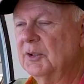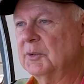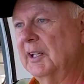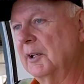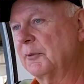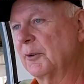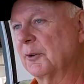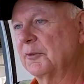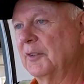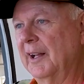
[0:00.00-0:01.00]
go take it
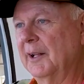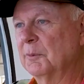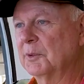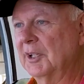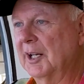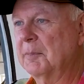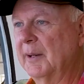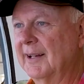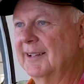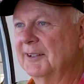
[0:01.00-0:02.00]
for a flight, and we'll talk
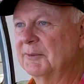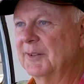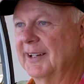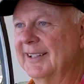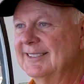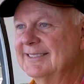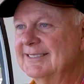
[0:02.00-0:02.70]
about it in flight.